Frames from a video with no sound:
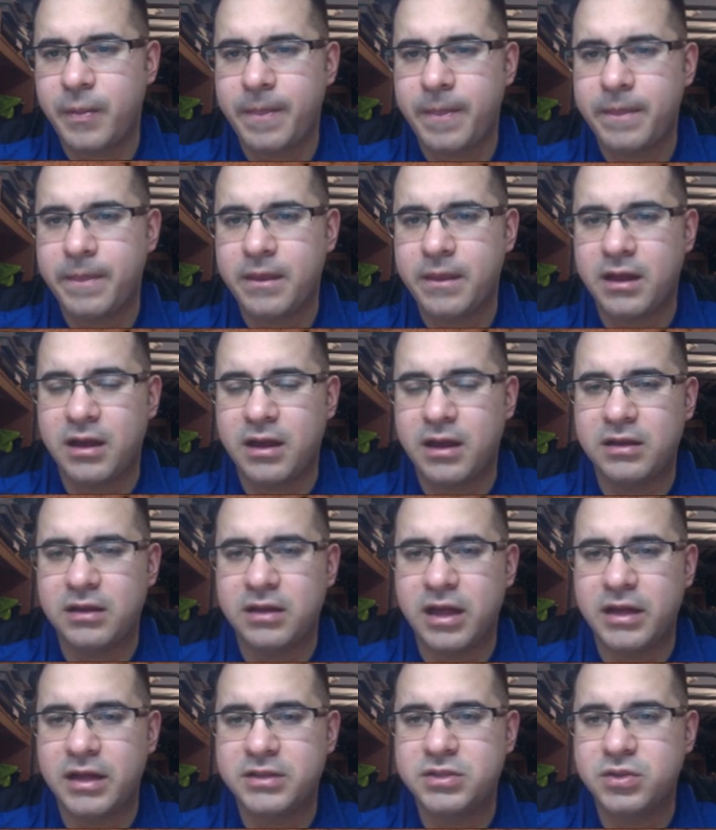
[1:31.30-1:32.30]

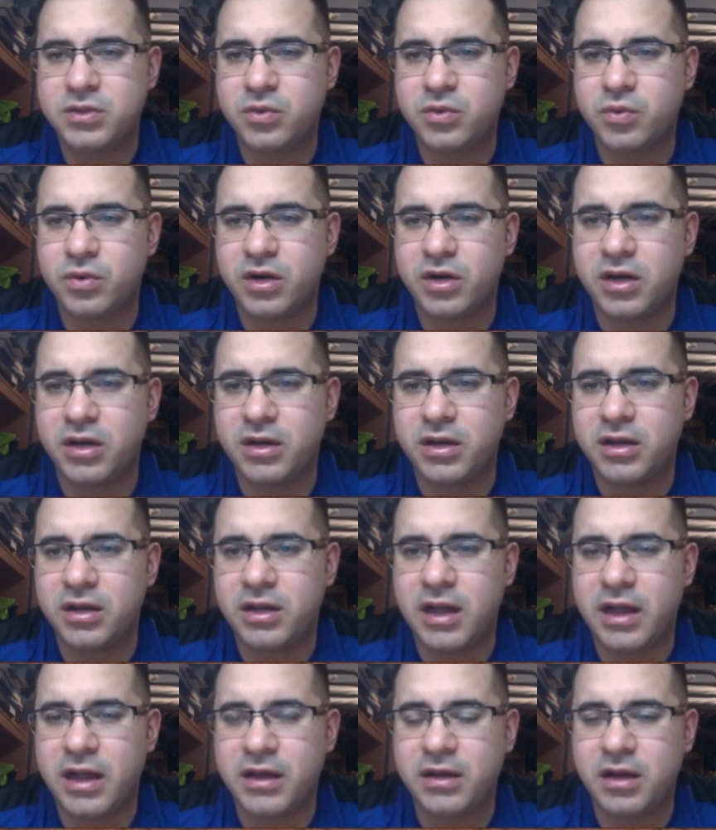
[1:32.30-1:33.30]
latitude 1,
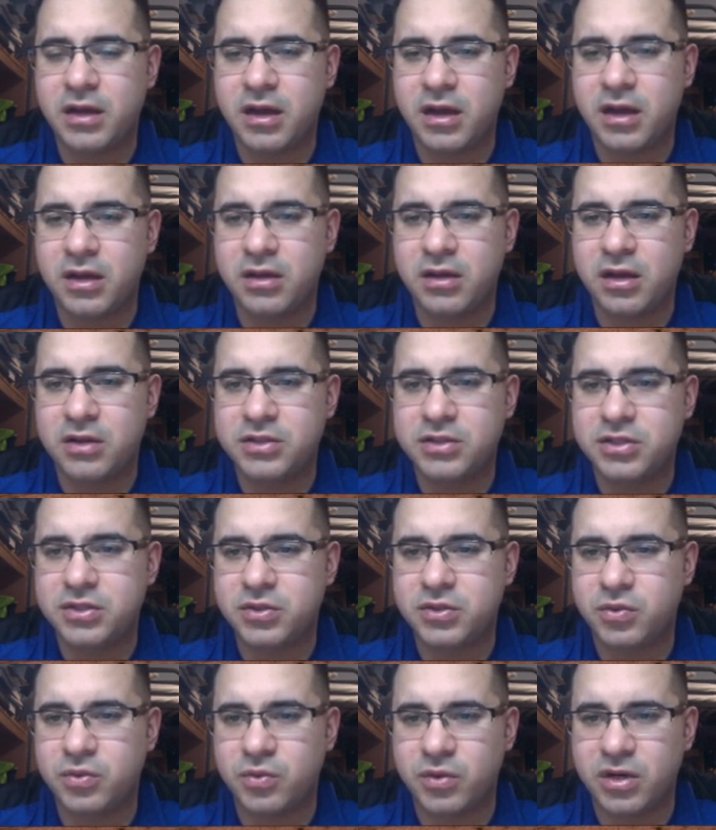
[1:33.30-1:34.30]

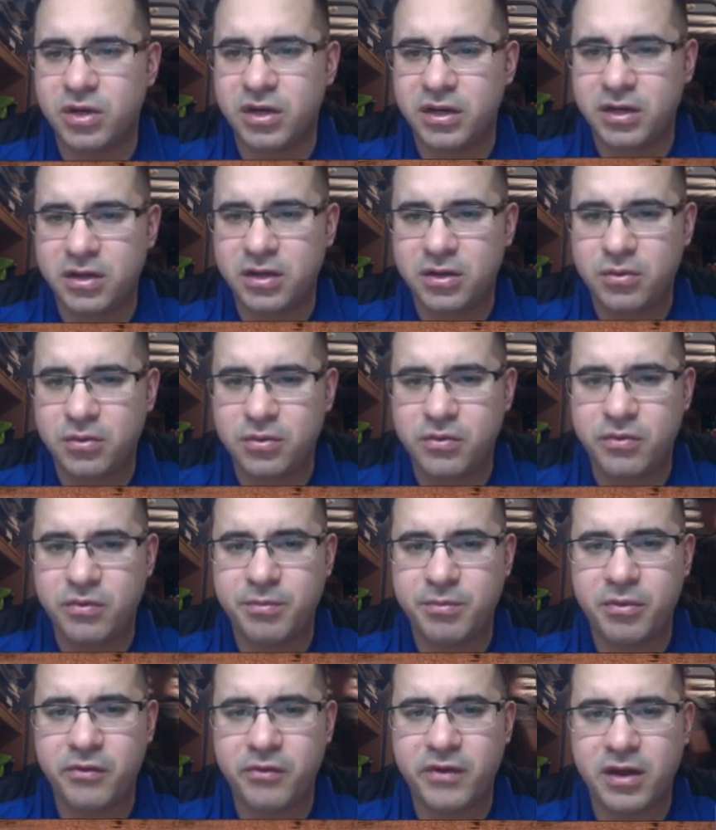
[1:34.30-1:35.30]
longitude 1. We were
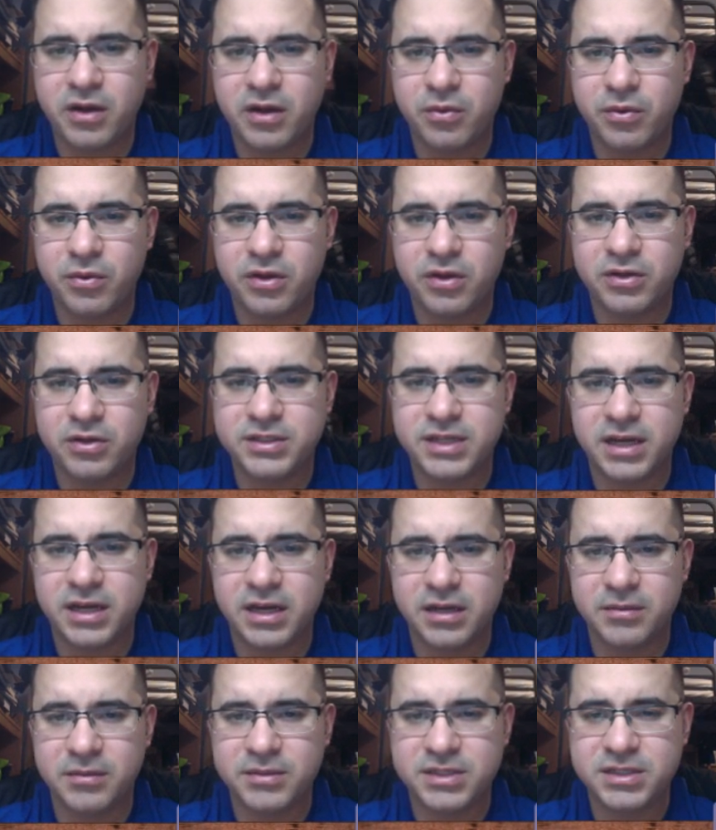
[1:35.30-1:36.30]
provided with our
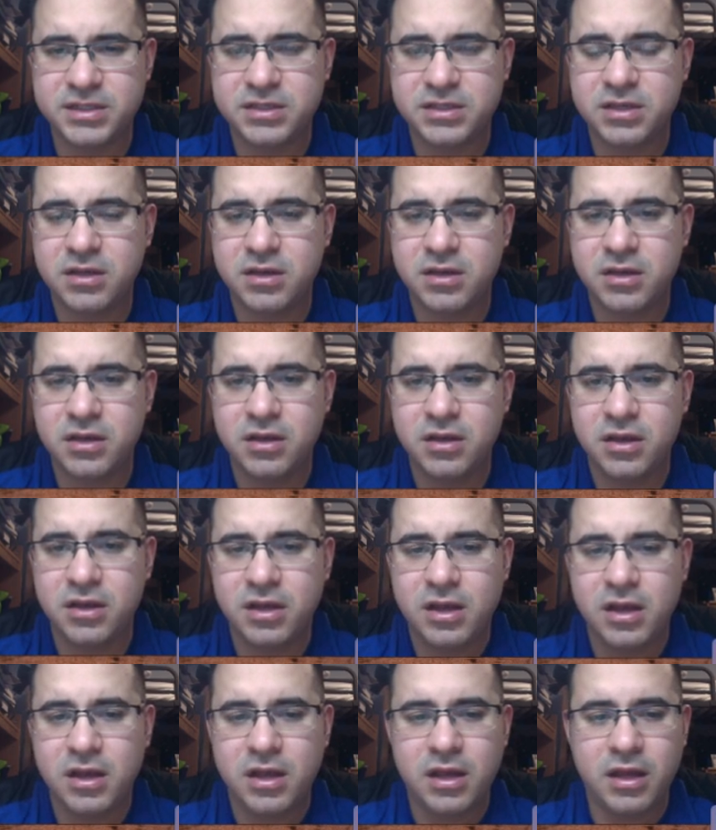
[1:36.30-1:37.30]
times,
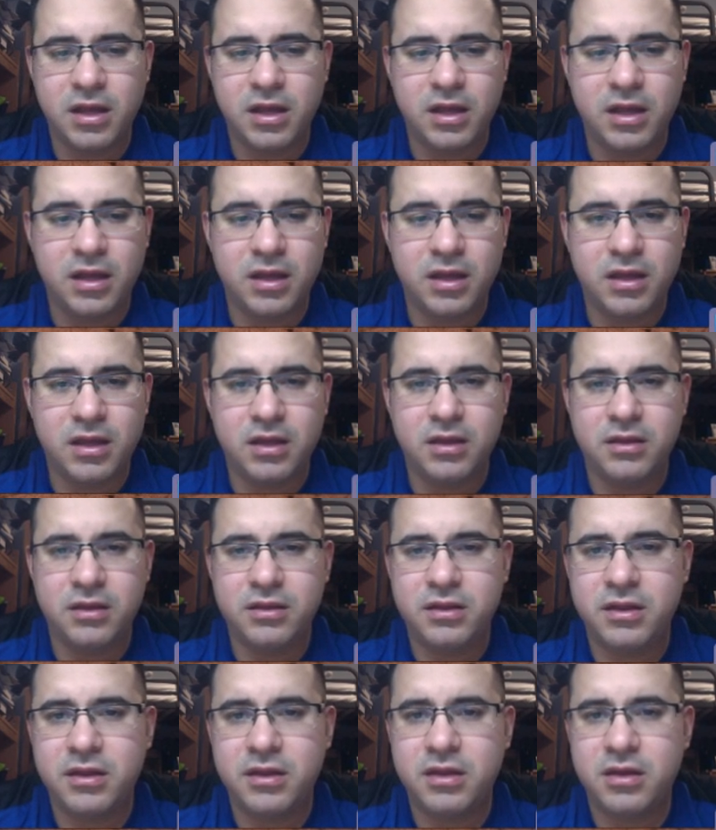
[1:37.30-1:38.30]
and
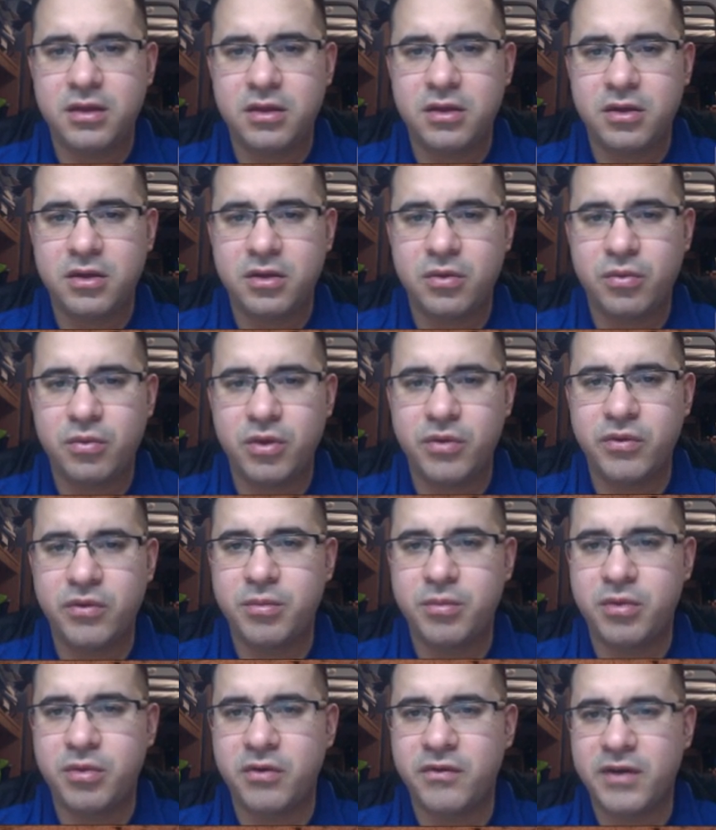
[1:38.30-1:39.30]
we were
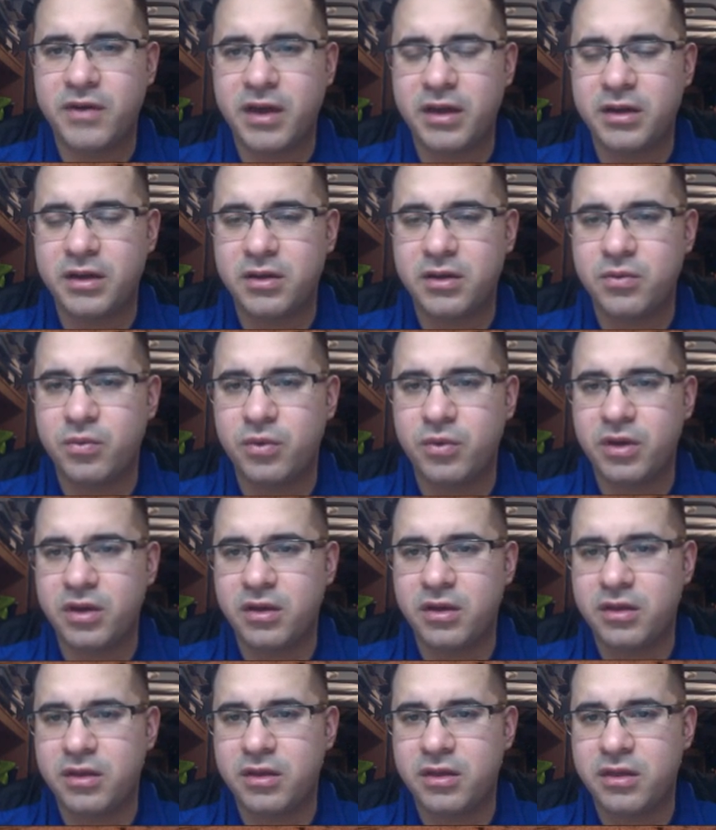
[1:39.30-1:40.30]
provided
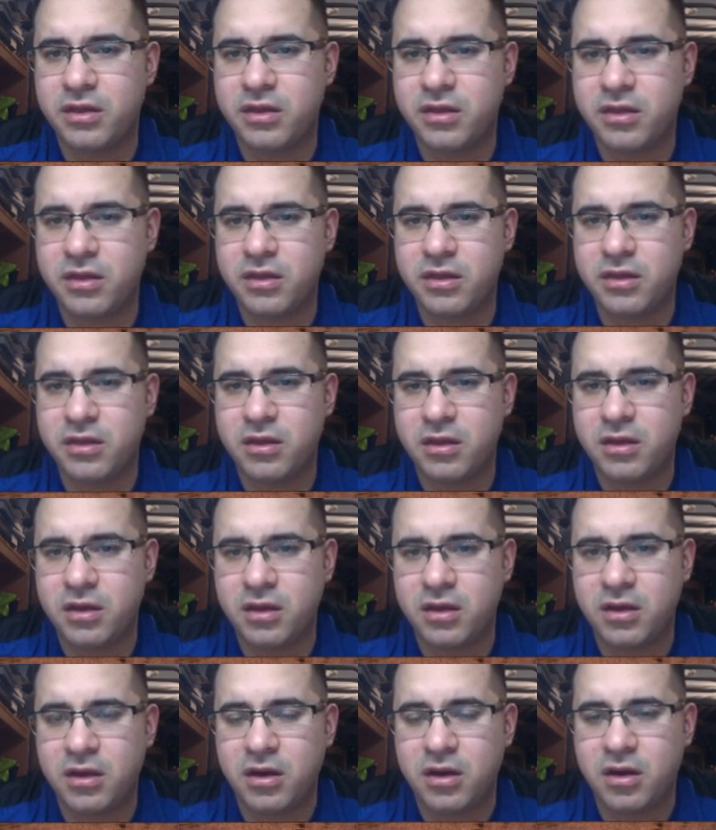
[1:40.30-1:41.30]
with
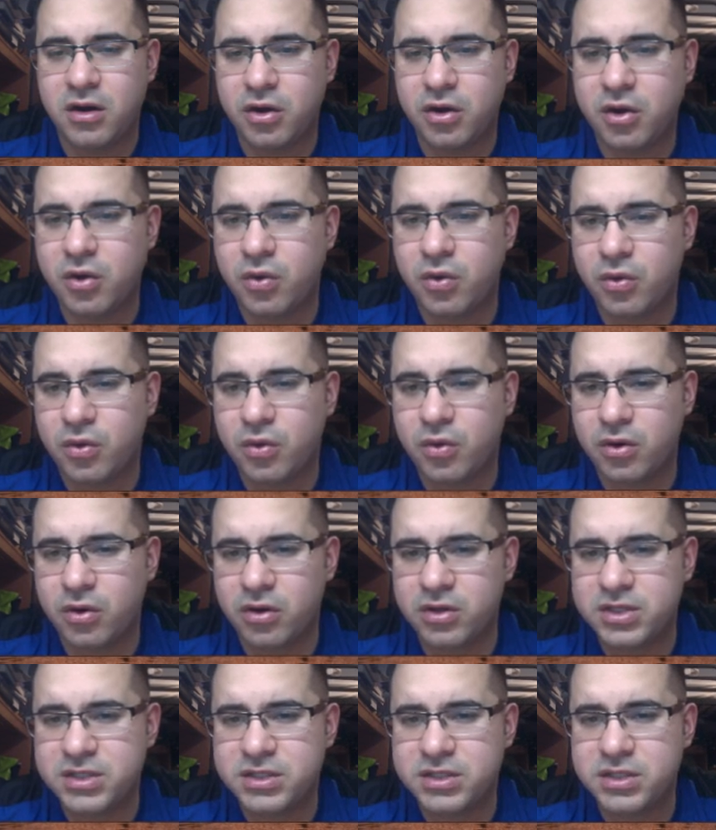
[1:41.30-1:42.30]
our
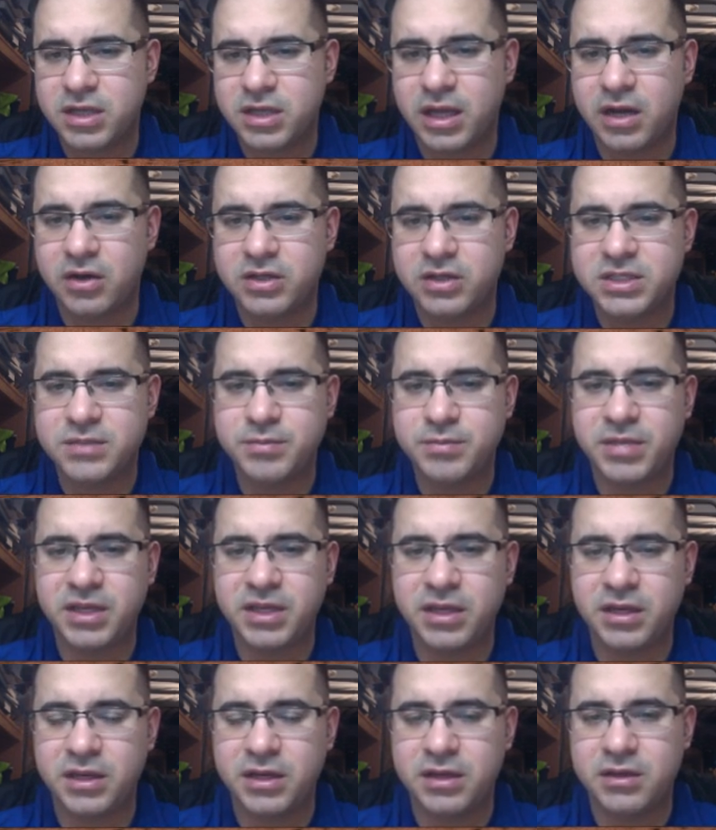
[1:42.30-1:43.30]
course and our
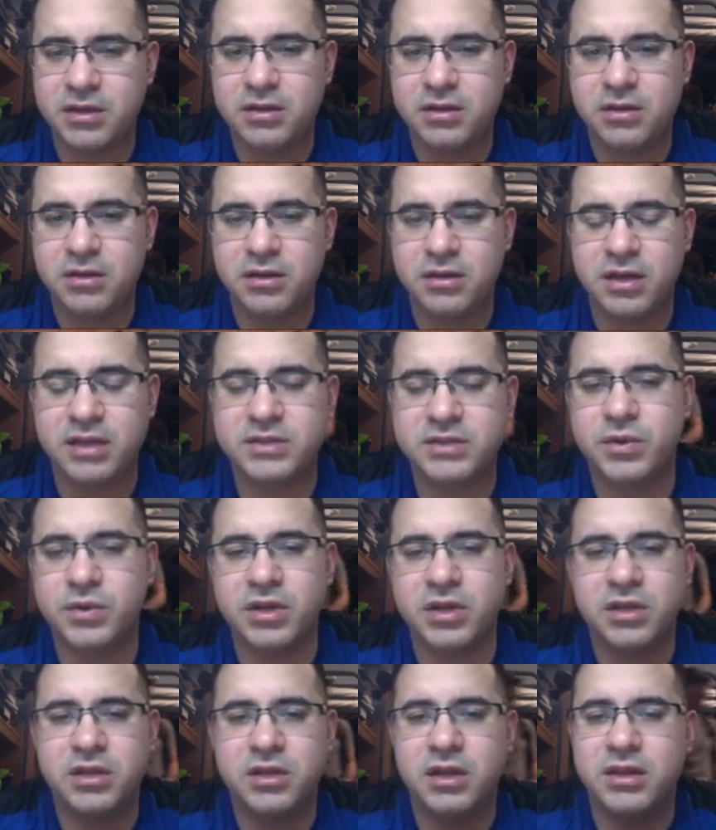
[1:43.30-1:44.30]
speed. That's
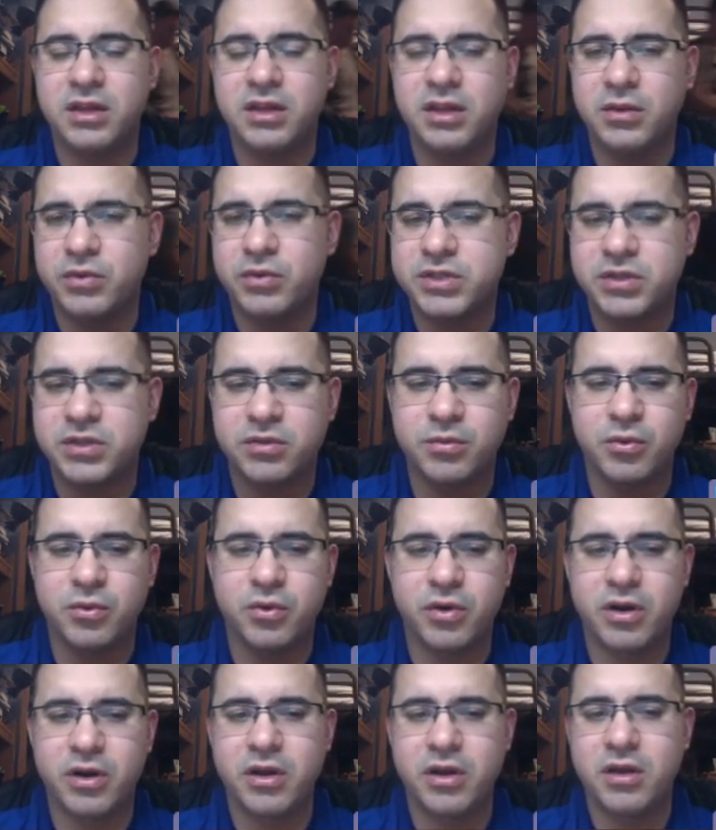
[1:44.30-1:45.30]
what I think was on the board.